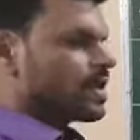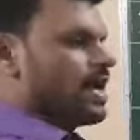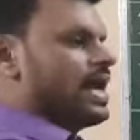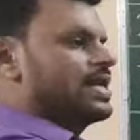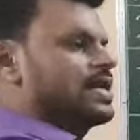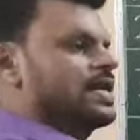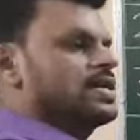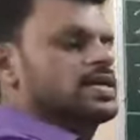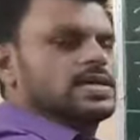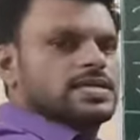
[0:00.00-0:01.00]
and
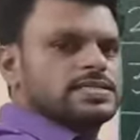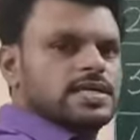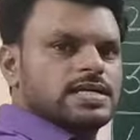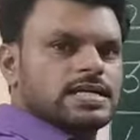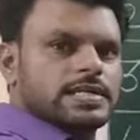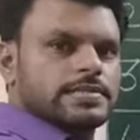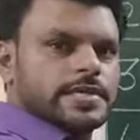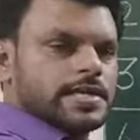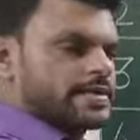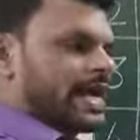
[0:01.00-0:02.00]
here is the
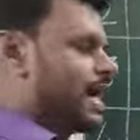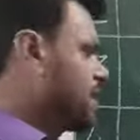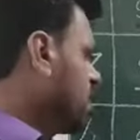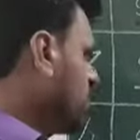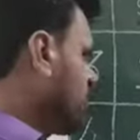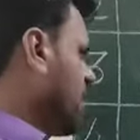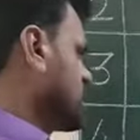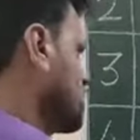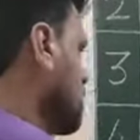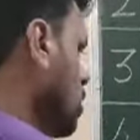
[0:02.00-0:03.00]
tetrahedral
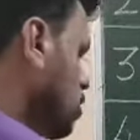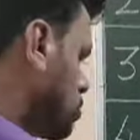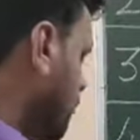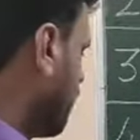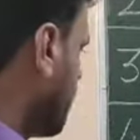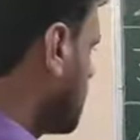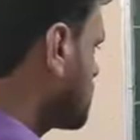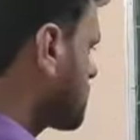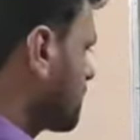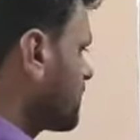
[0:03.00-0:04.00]
fashion. So
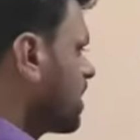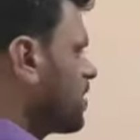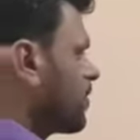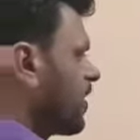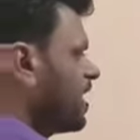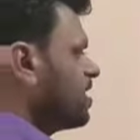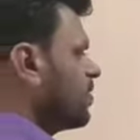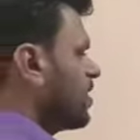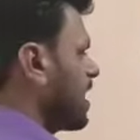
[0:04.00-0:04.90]
first, when we